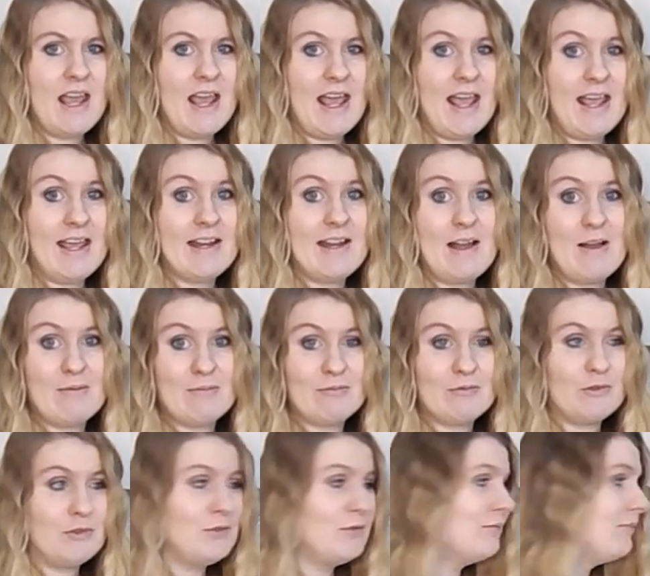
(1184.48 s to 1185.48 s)
and
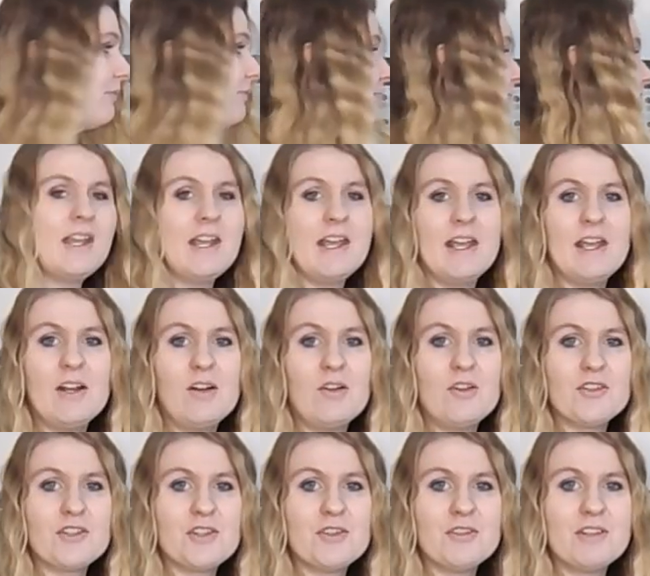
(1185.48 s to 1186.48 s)
helpful. It
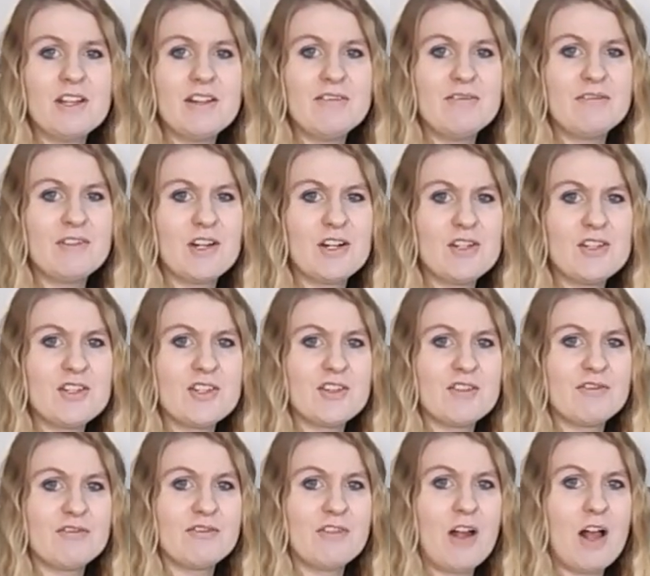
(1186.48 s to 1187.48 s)
also converts
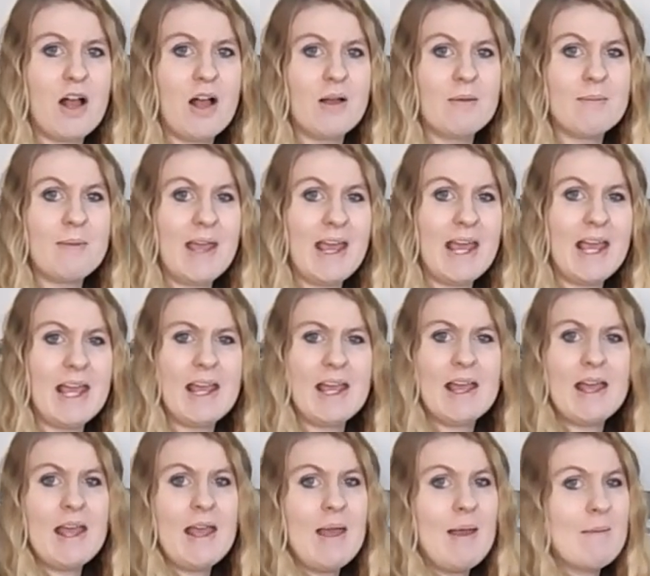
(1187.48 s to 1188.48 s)
from
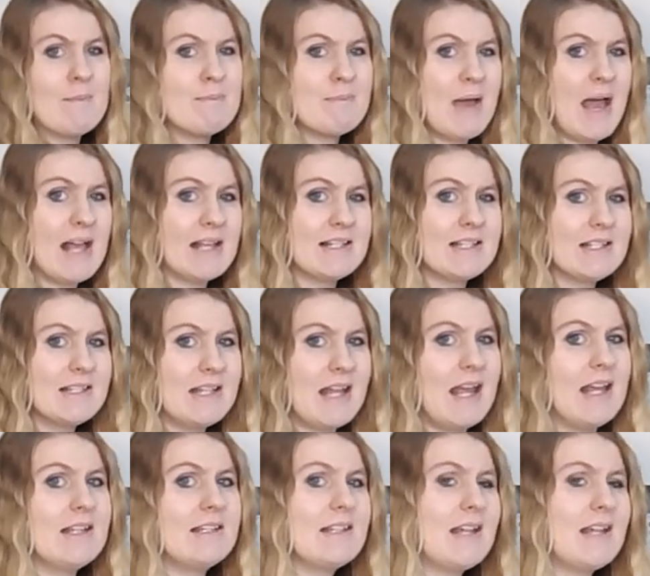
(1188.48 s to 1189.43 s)
a bassinet